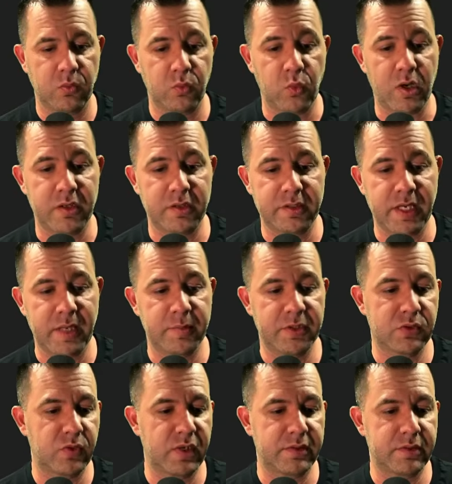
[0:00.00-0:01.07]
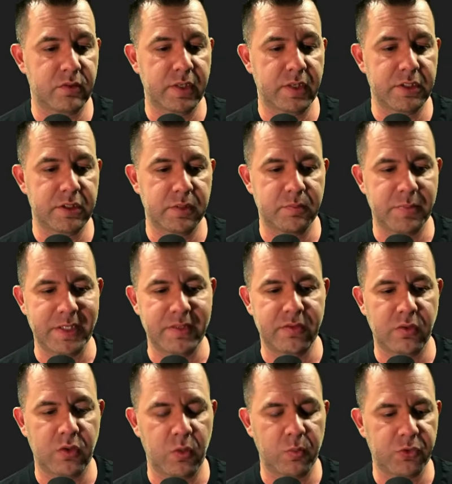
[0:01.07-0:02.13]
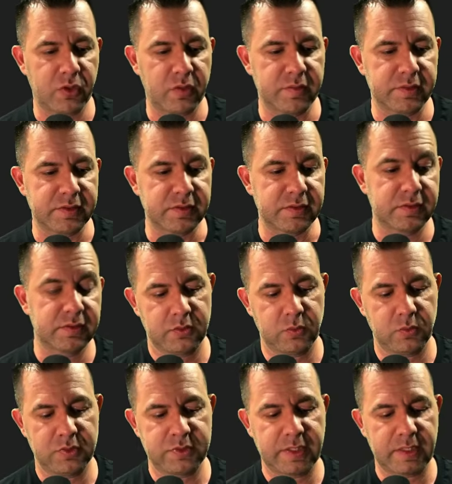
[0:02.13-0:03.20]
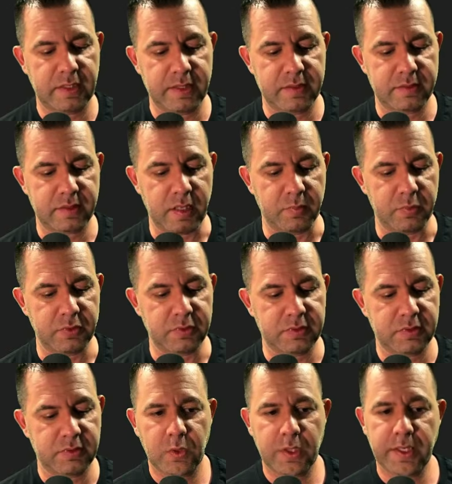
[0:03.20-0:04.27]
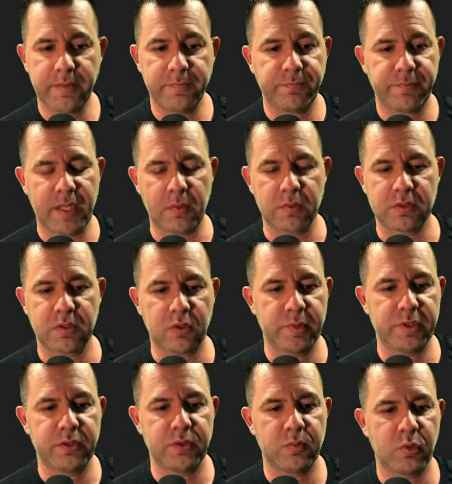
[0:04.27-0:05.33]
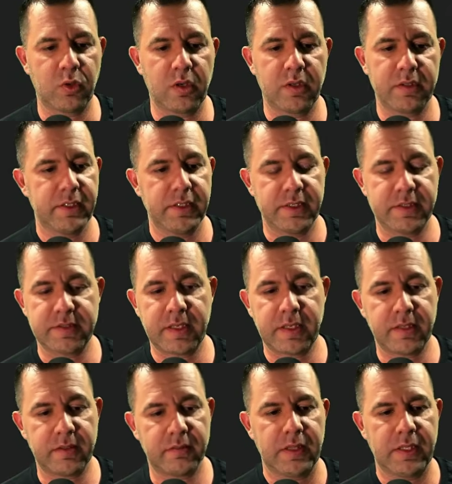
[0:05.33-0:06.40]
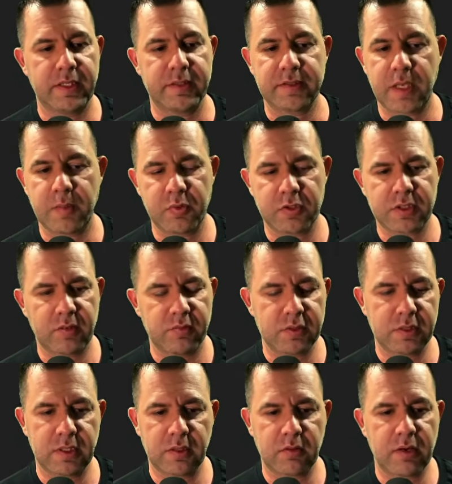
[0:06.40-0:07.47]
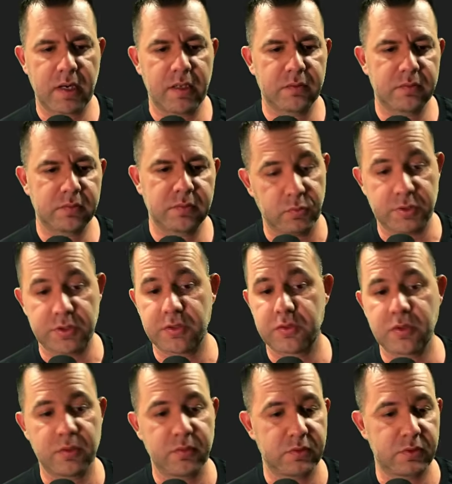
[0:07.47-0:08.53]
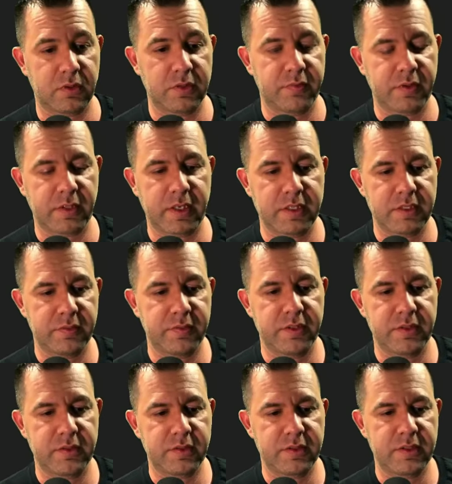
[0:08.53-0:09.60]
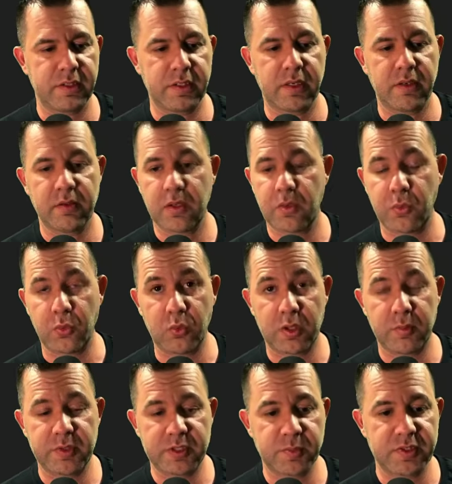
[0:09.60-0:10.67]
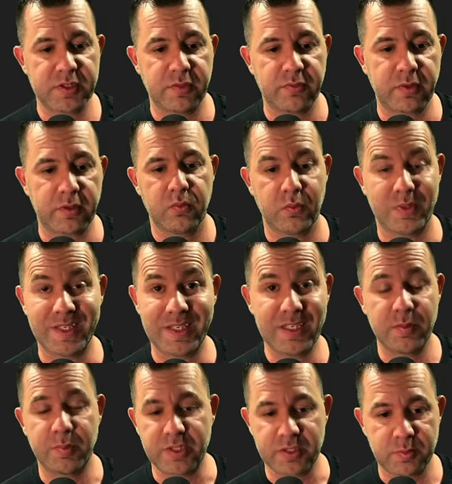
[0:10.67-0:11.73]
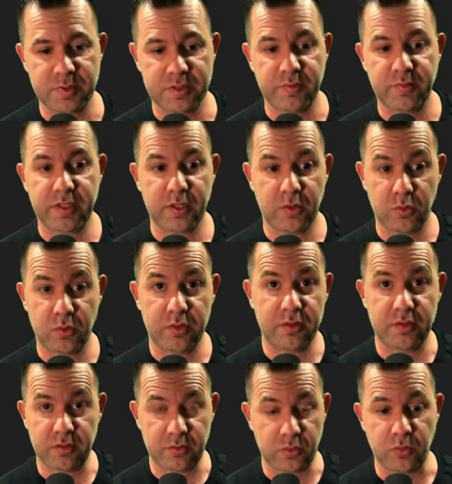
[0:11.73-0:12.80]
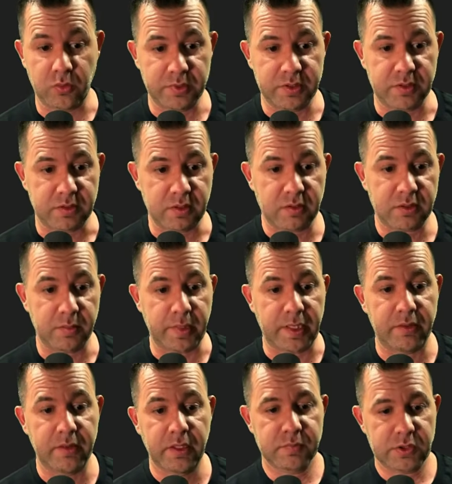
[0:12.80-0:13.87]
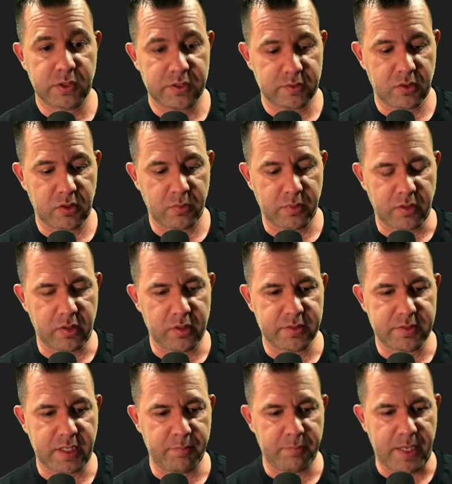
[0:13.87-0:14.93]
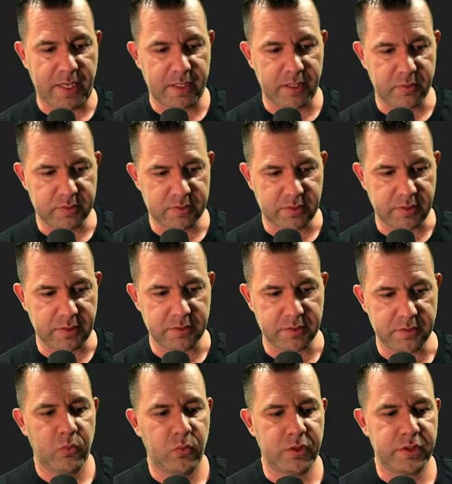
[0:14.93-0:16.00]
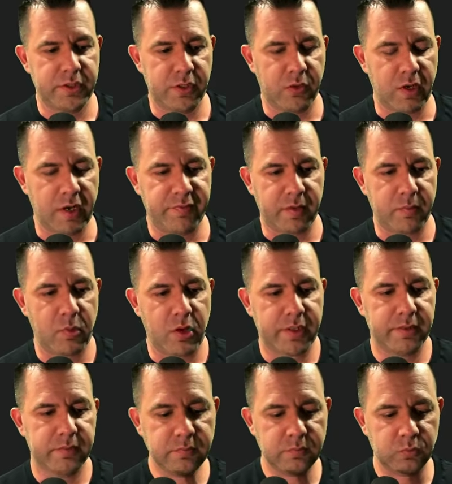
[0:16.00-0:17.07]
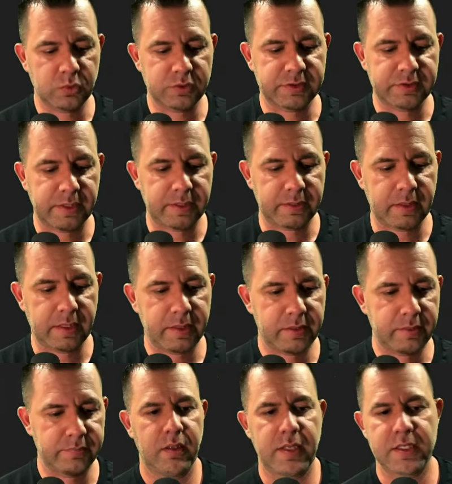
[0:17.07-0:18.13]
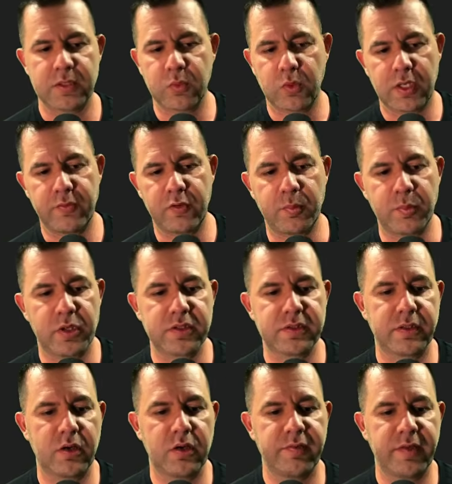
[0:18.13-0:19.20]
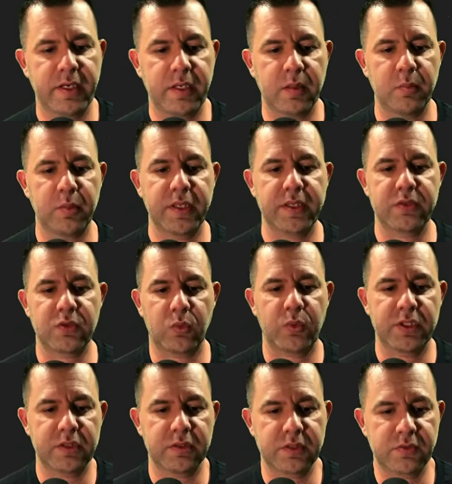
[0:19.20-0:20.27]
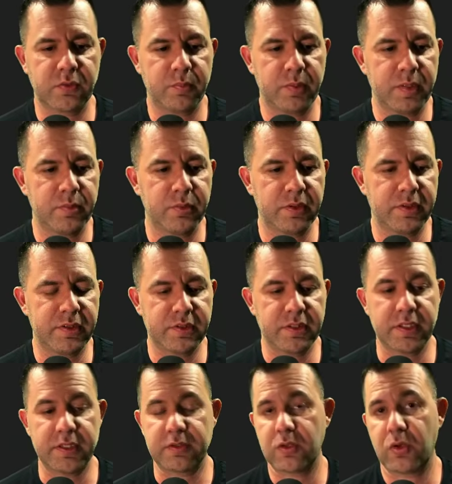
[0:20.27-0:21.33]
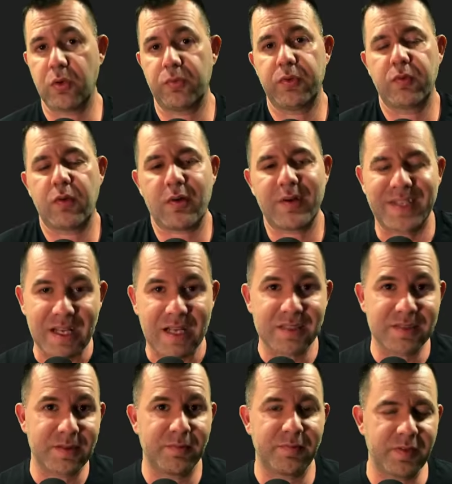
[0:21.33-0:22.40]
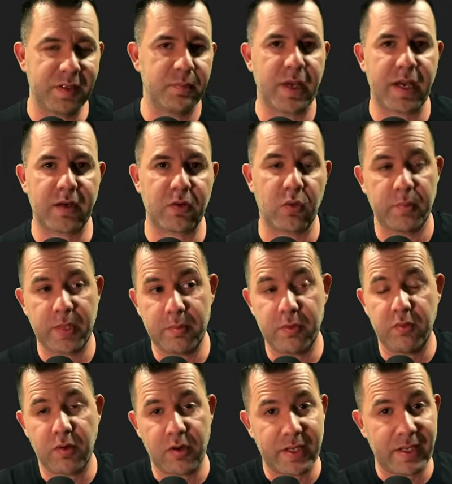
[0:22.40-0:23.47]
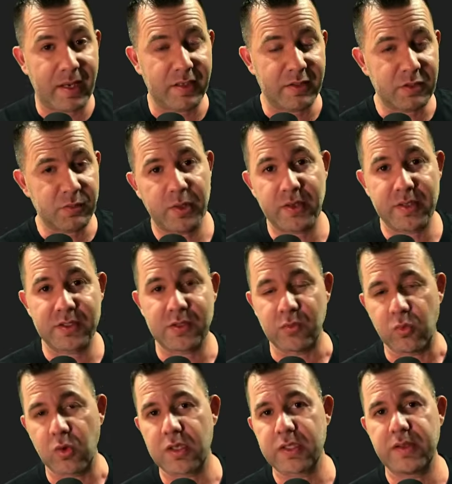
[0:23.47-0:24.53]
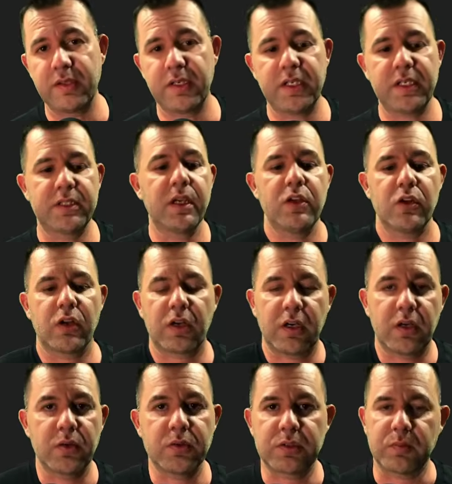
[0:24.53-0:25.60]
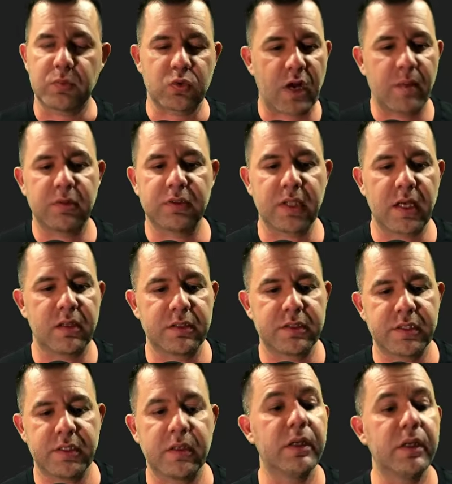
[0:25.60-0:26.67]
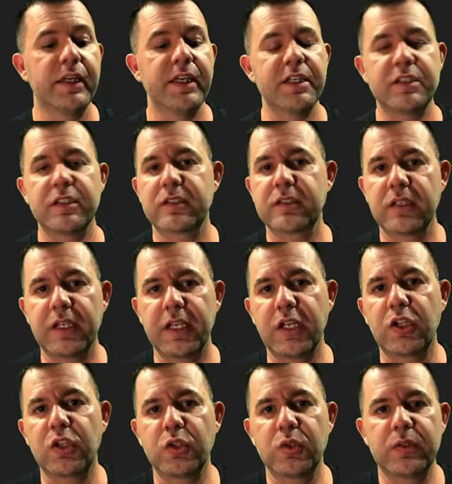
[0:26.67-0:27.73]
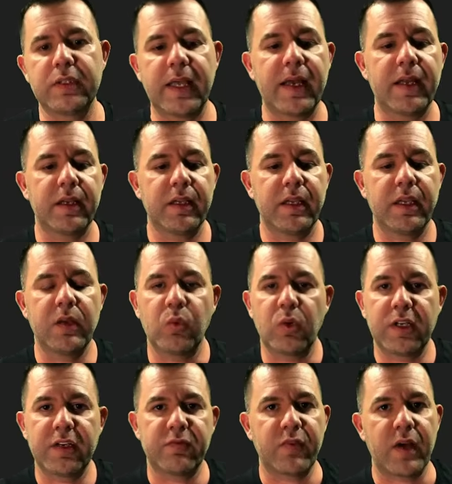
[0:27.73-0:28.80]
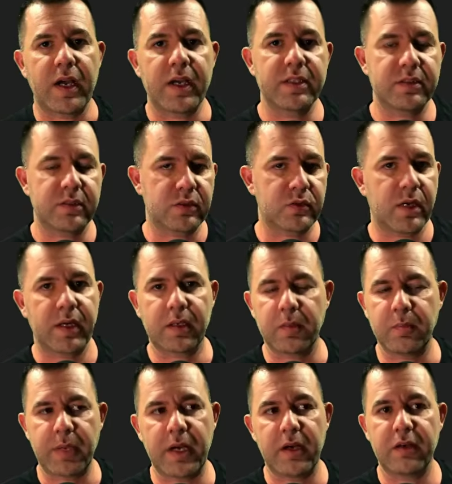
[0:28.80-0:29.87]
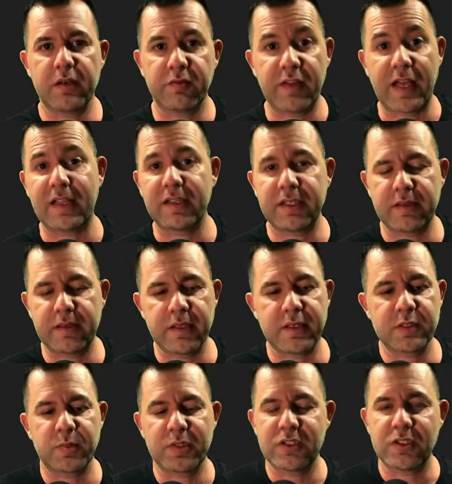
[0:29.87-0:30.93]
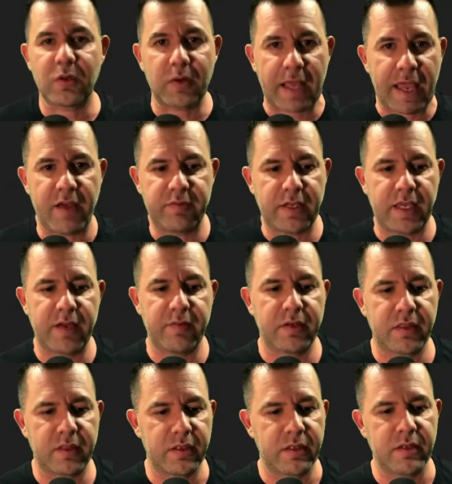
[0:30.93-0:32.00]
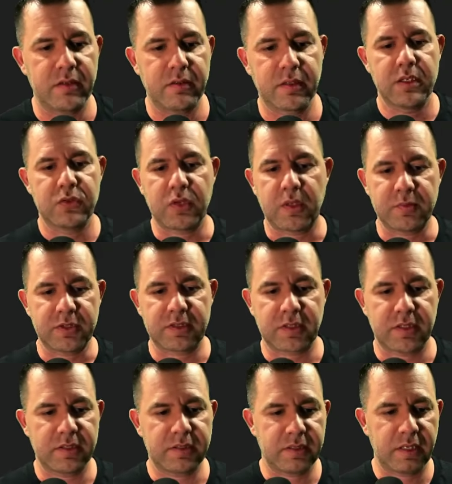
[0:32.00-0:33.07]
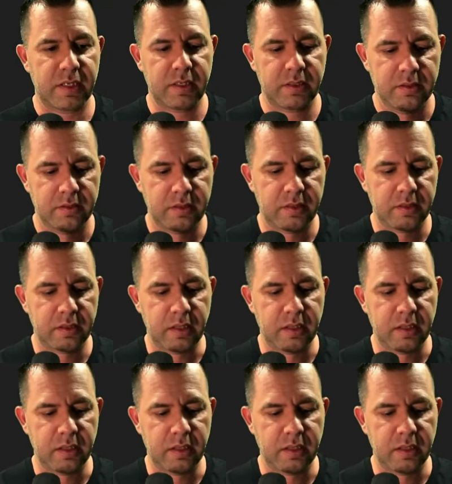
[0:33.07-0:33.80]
water damage restoration beats home services. So we'll say landscapers. Okay, that was a little bit too broad. It's saying landscapers covers a lot of ground, which is true. There's all different kinds of industries in there. We want to be specific. We need to be specific in order to do what we just talked about. So let's go with hardscape patio installation. What geographic market? We'll say Atlanta. Last one, have you personally heard of any complaints or wish lists from people in this niche? So if you've already got some feedback or maybe you've already had experience, you've worked in the niche, you're going to know some tribal knowledge here. It's just going to include that in what it finds to try to compare, to validate things, but you don't have to have anything here. So I'm just going to say nothing yet.